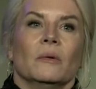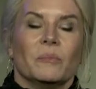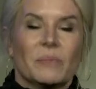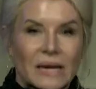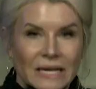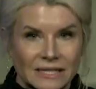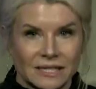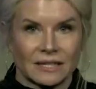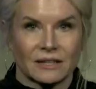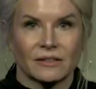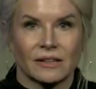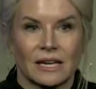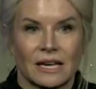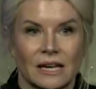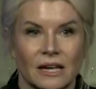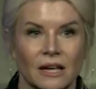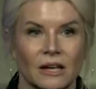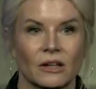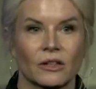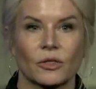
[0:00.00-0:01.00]

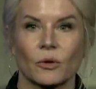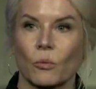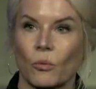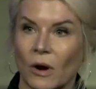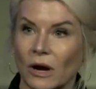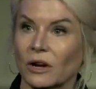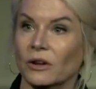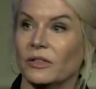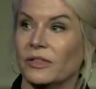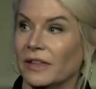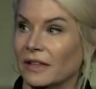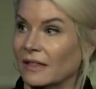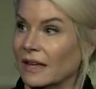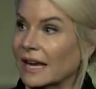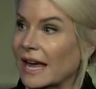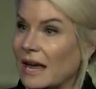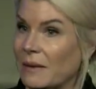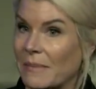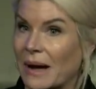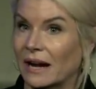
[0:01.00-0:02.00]
basically, the one good thing that
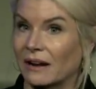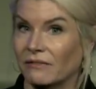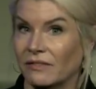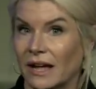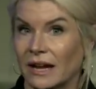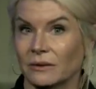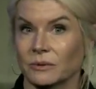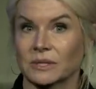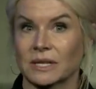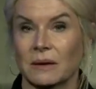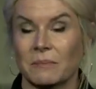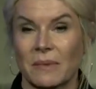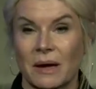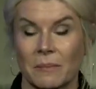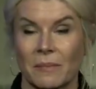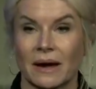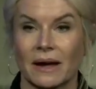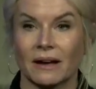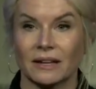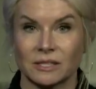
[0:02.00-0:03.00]
came out of that was I
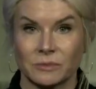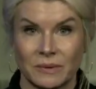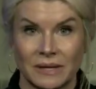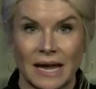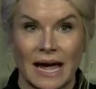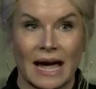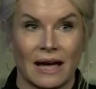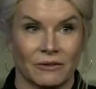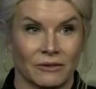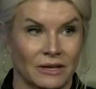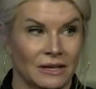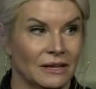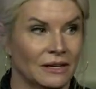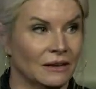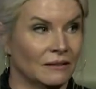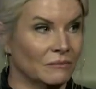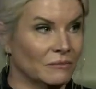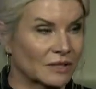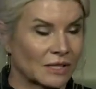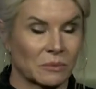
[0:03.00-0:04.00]
met my husband, Alan,
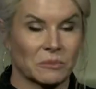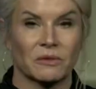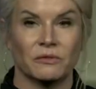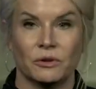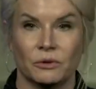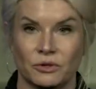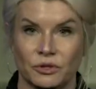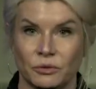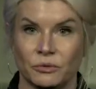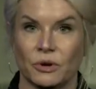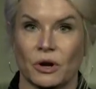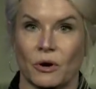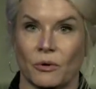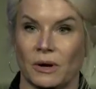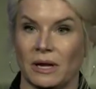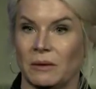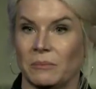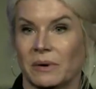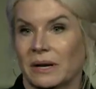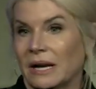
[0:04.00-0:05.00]
and some of you do know
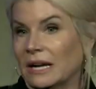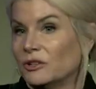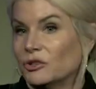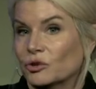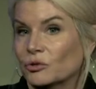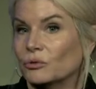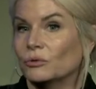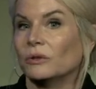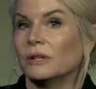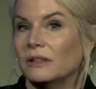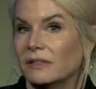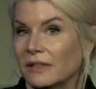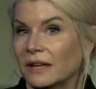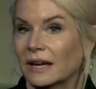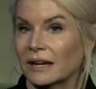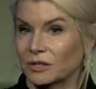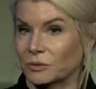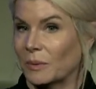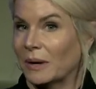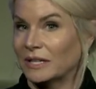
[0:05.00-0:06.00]
him, but I truly
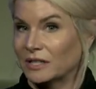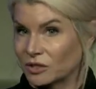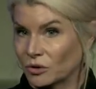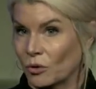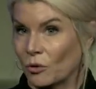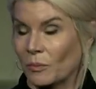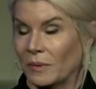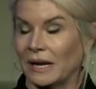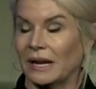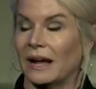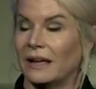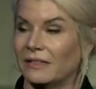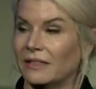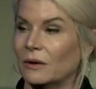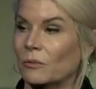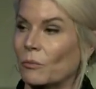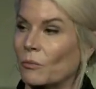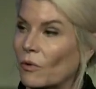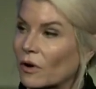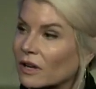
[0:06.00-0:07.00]
think as my soulmate. I
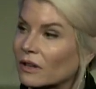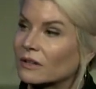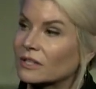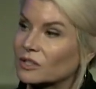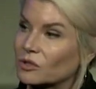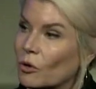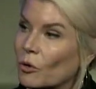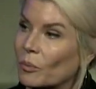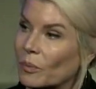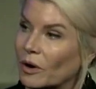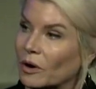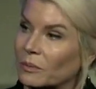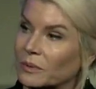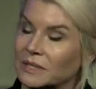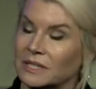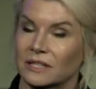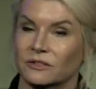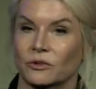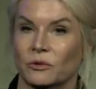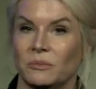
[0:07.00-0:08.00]
think one of the sole
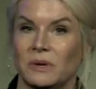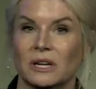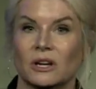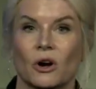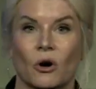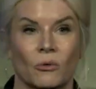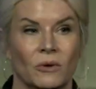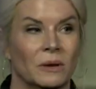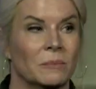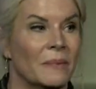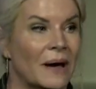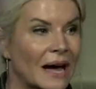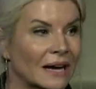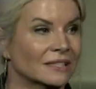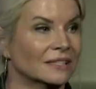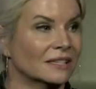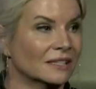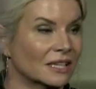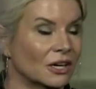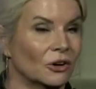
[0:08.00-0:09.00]
purposes for me going back
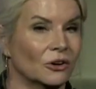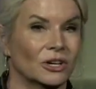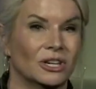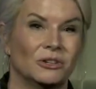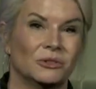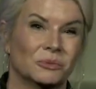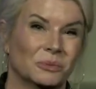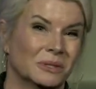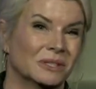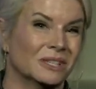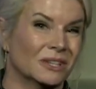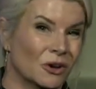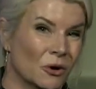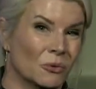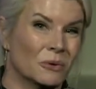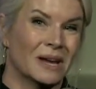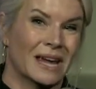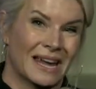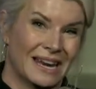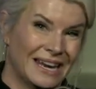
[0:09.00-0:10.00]
to Syracuse was to go
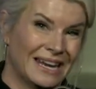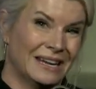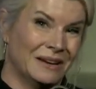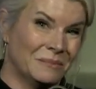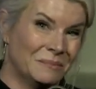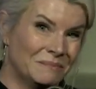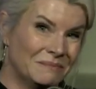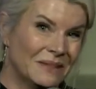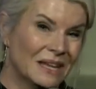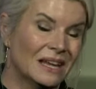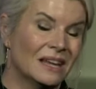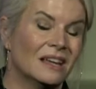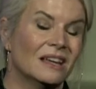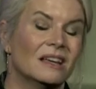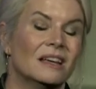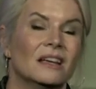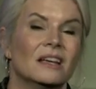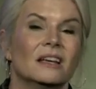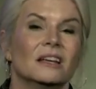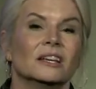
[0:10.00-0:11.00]
get him.
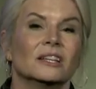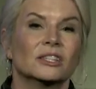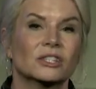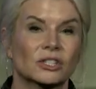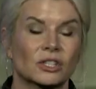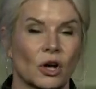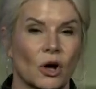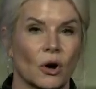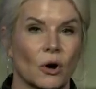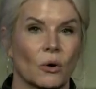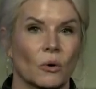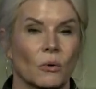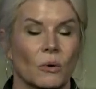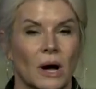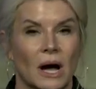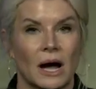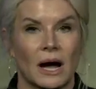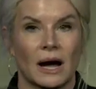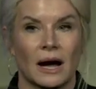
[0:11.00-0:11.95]
So